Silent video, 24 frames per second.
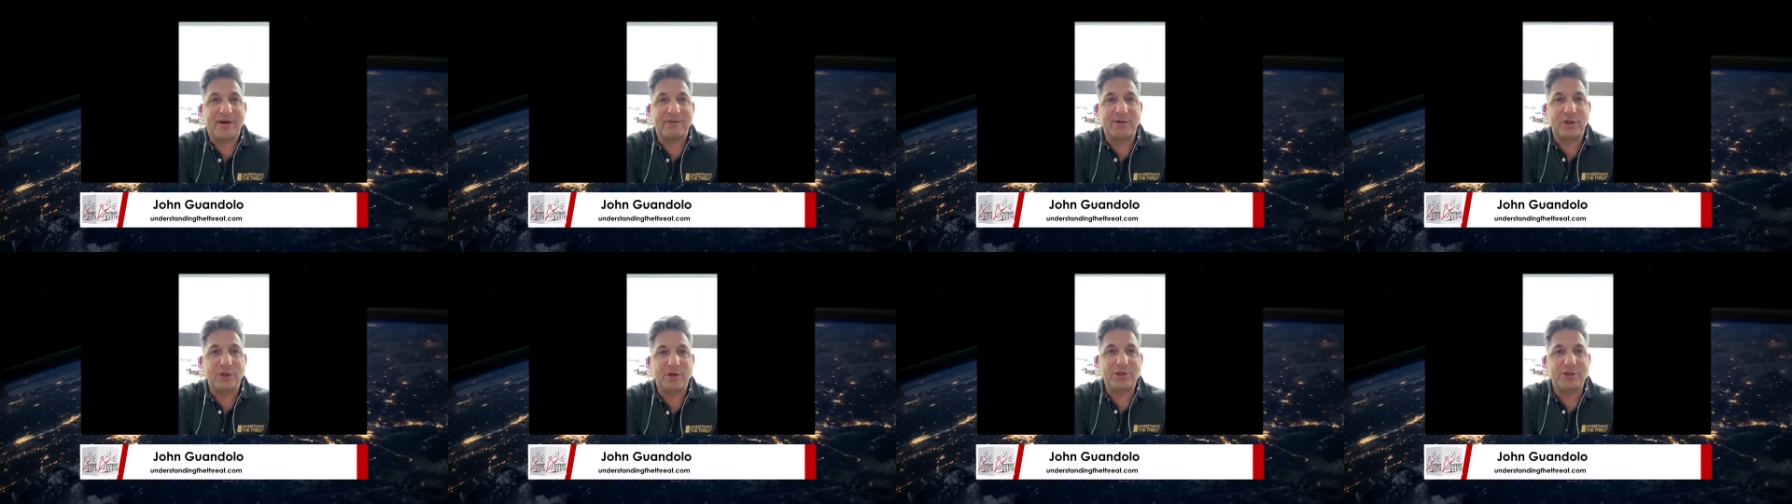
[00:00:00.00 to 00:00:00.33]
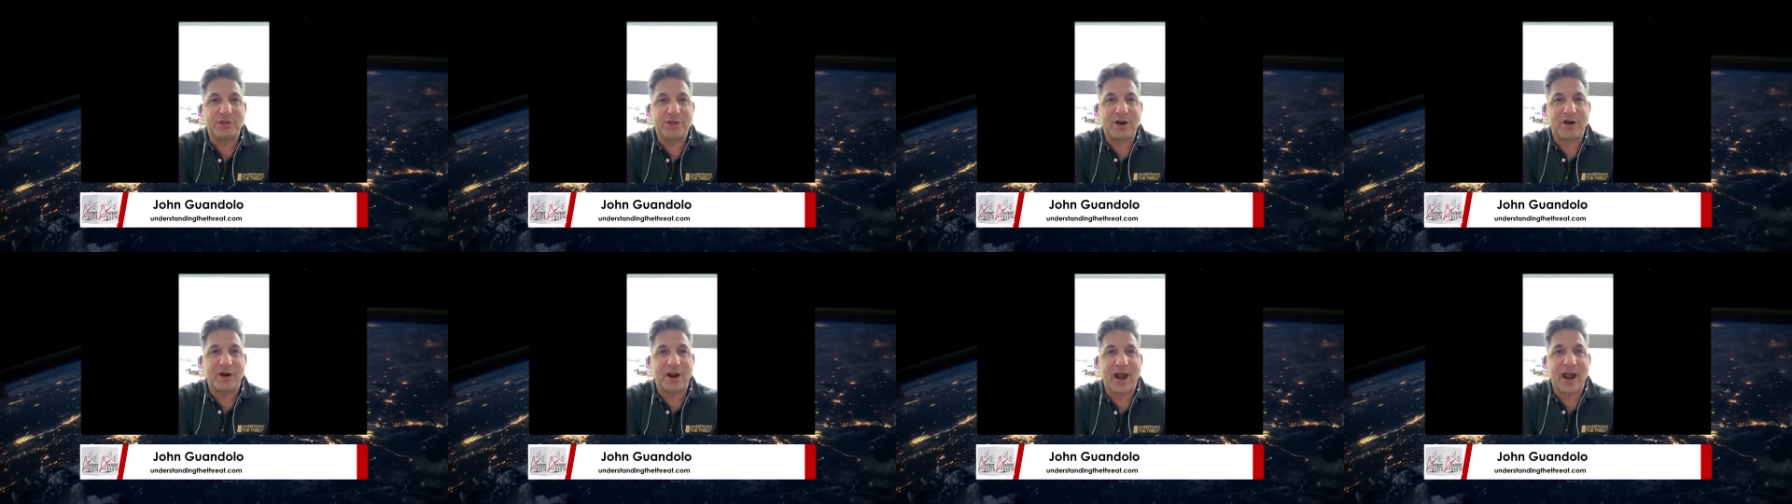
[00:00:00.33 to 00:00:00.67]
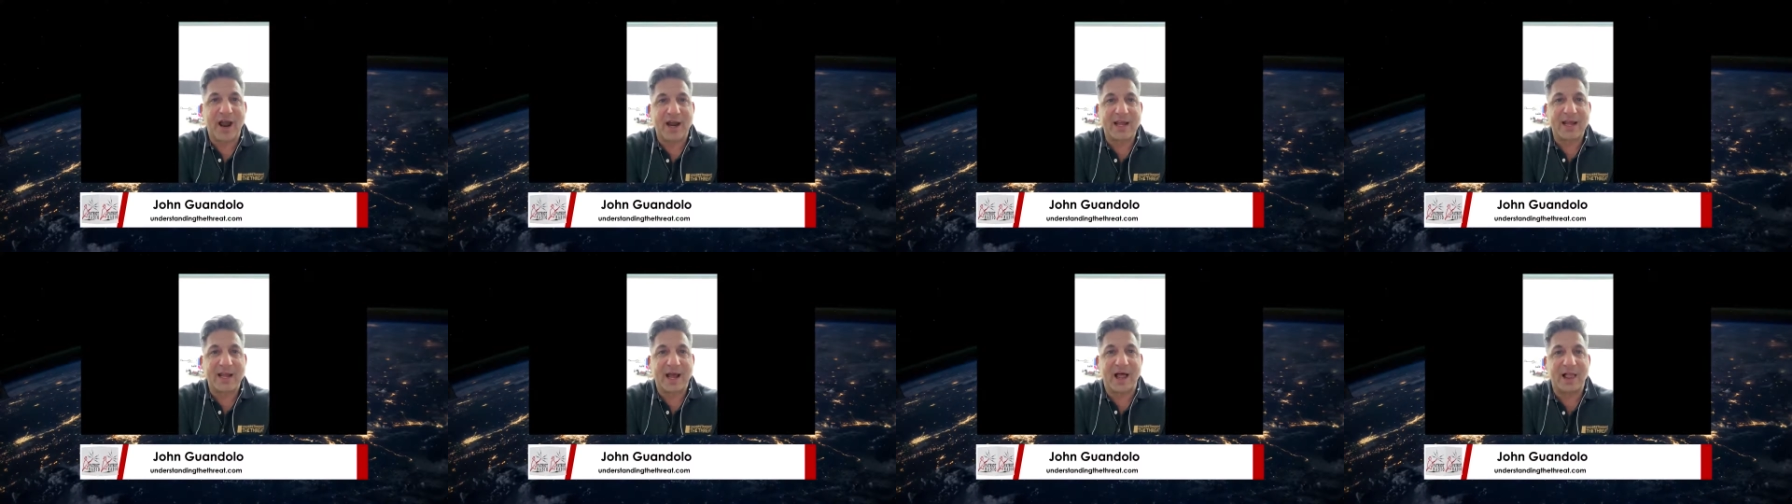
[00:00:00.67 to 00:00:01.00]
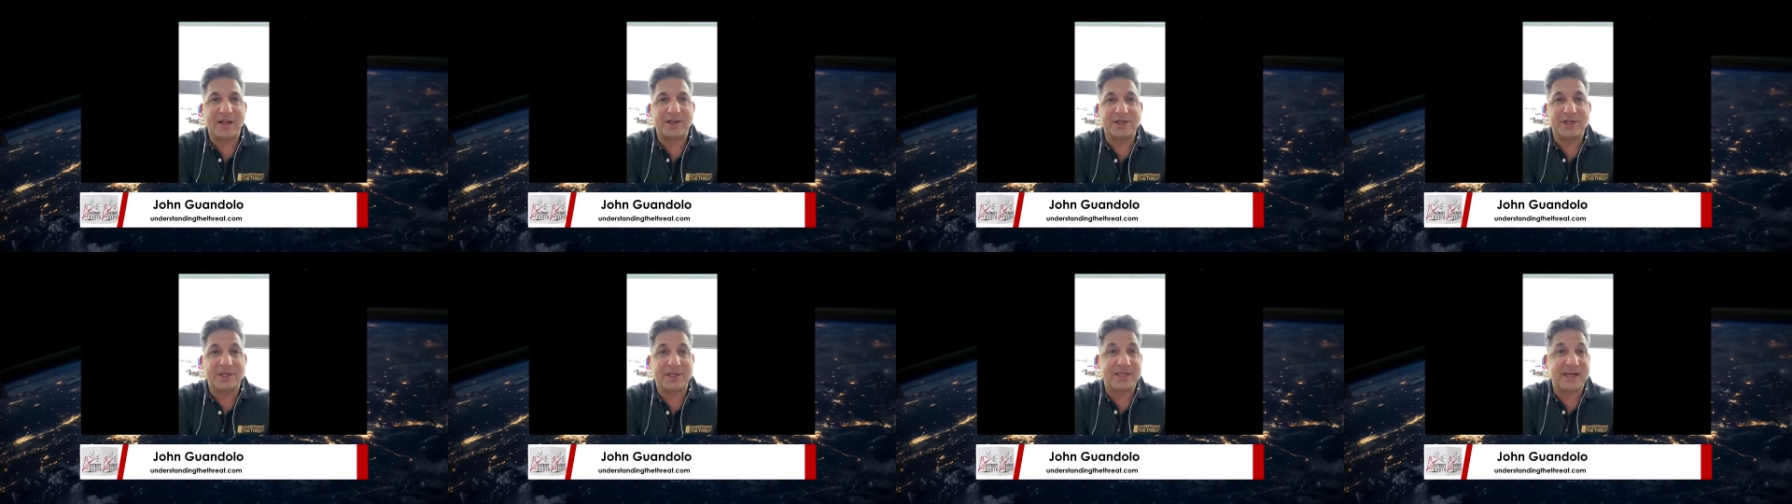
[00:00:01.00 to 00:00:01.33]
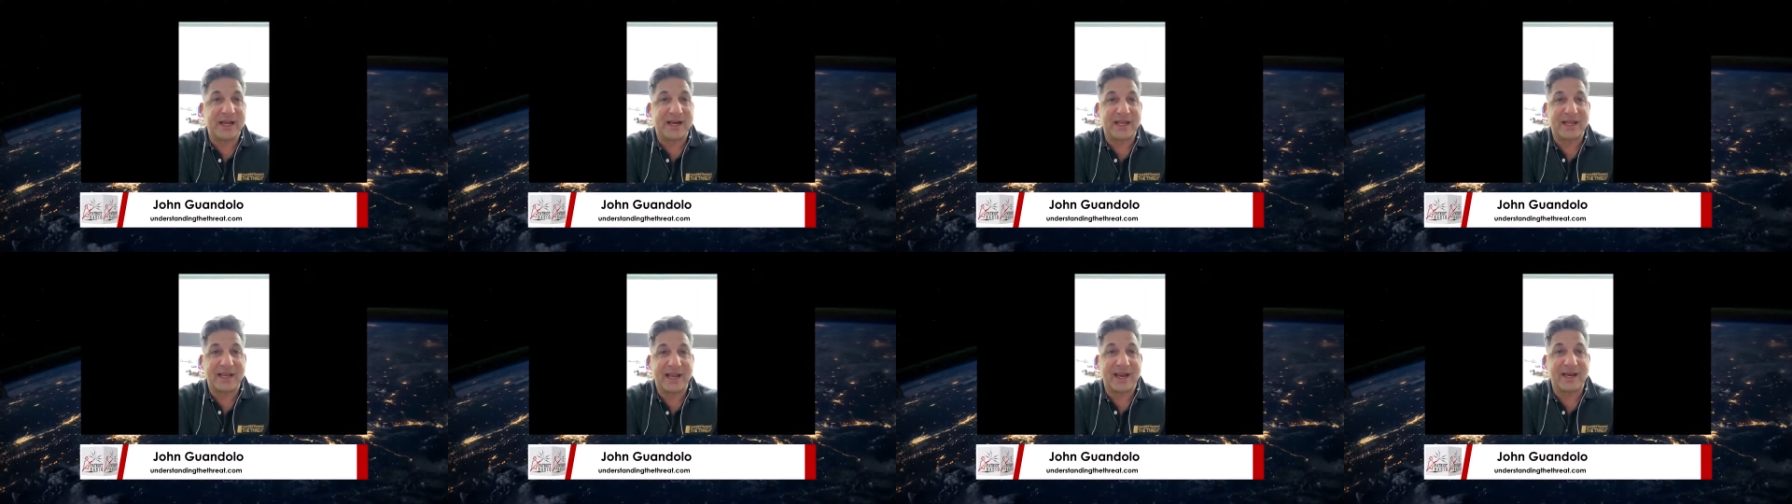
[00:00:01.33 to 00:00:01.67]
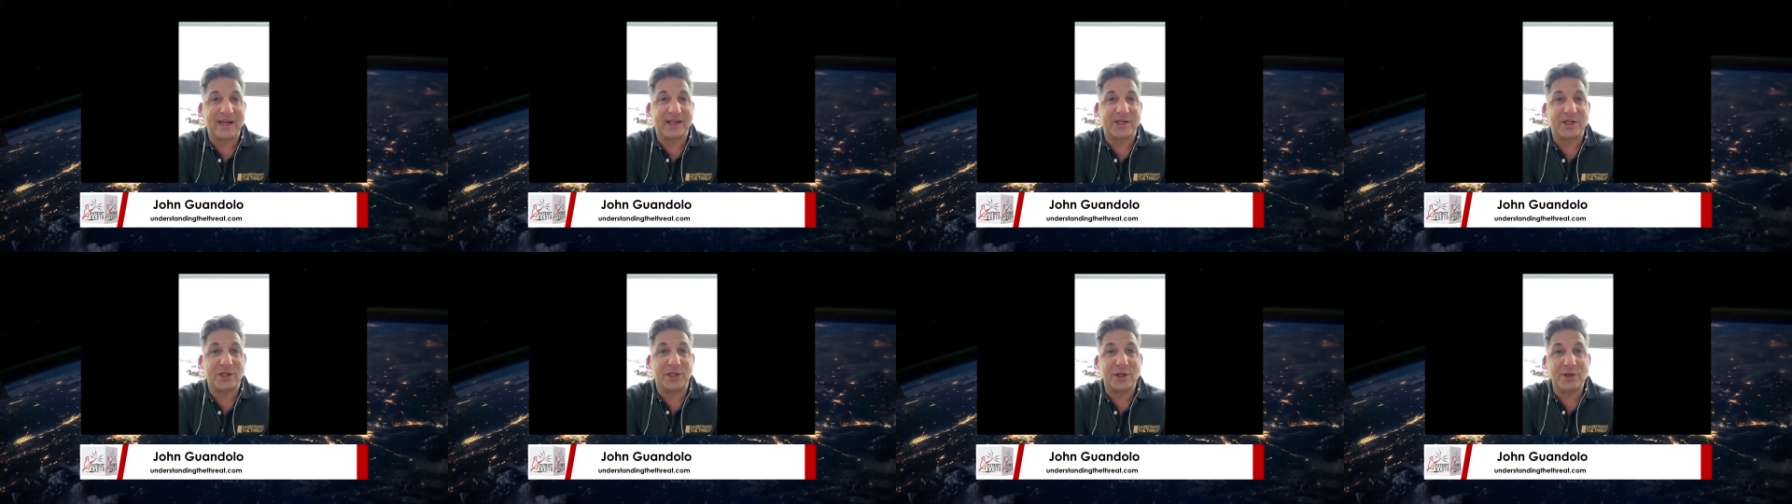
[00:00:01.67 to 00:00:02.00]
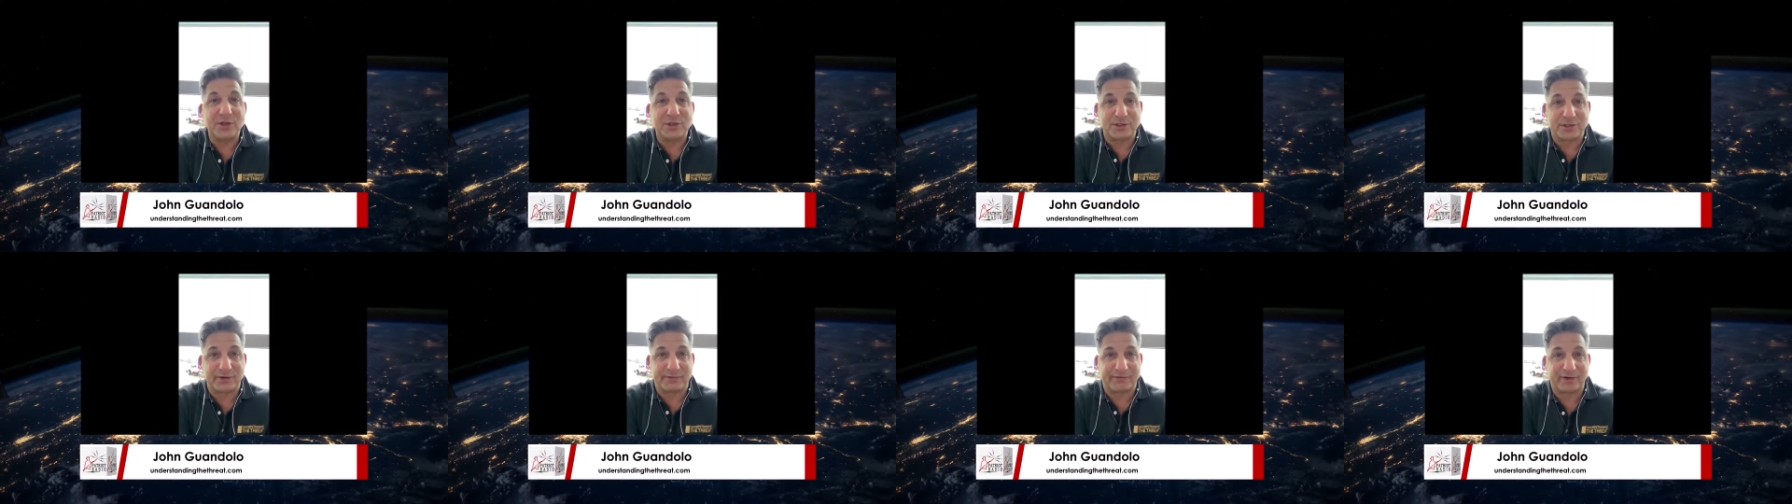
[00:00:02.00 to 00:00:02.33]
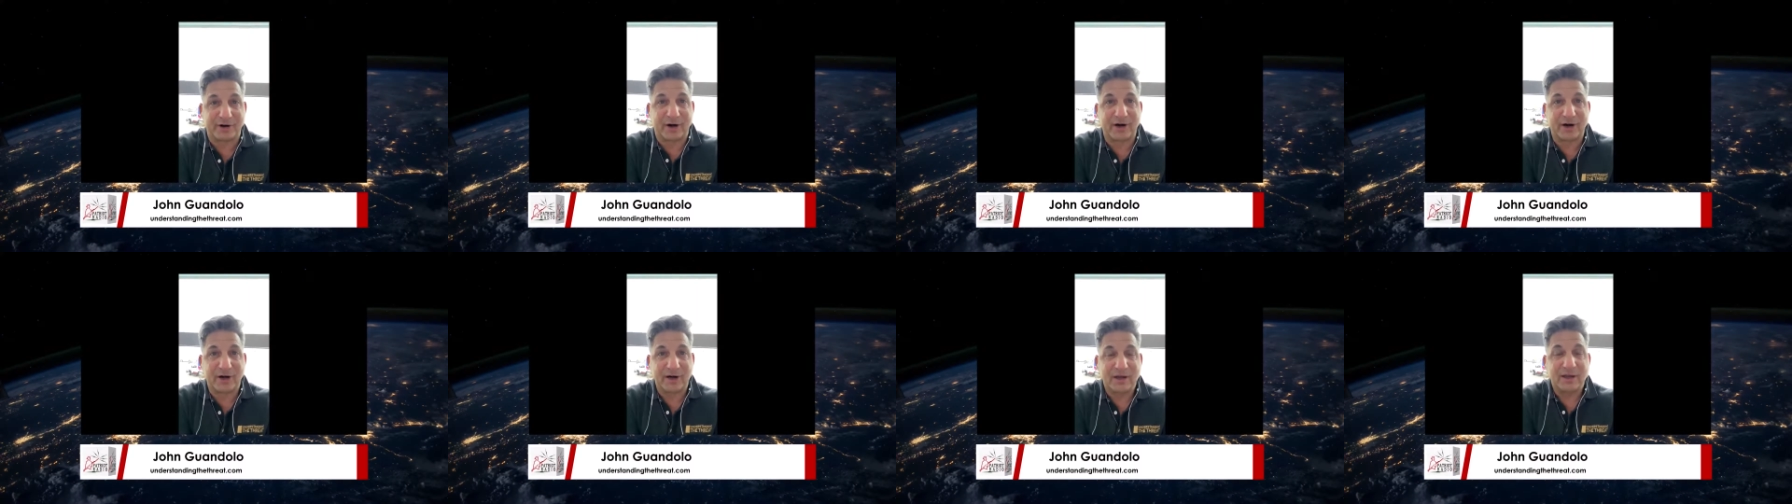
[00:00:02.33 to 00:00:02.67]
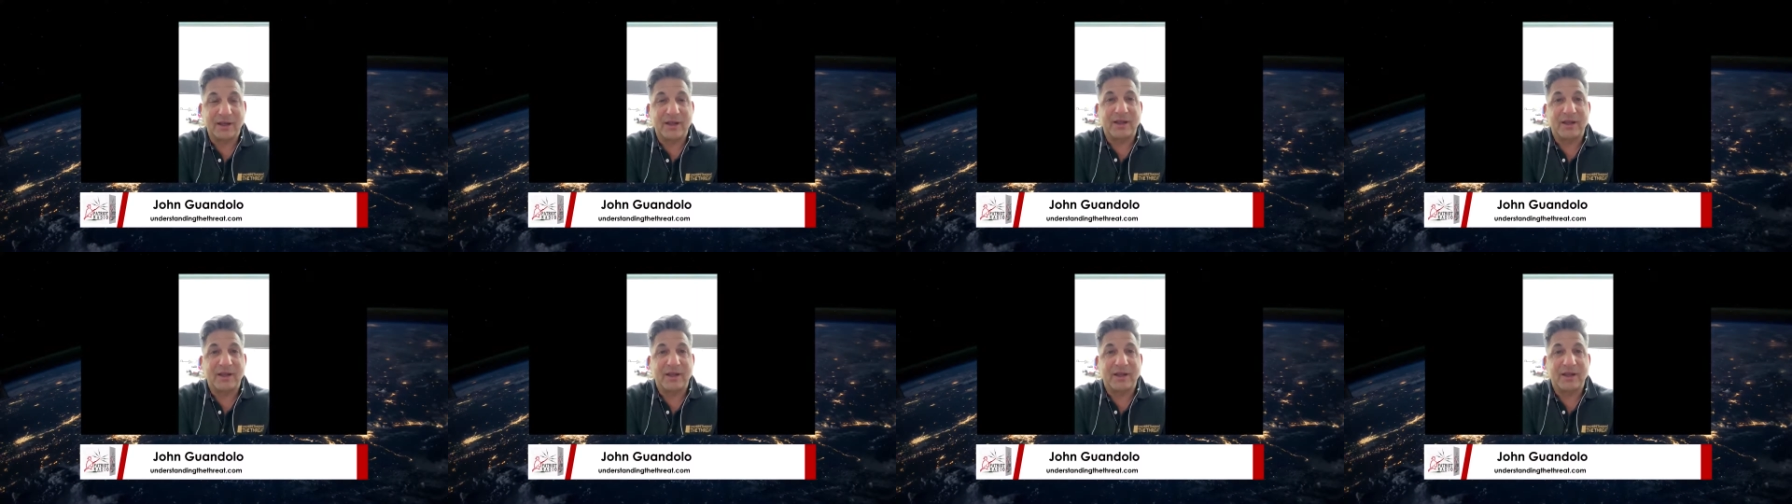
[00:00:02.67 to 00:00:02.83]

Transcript: revolutionary ideology dedicated to Lucifer.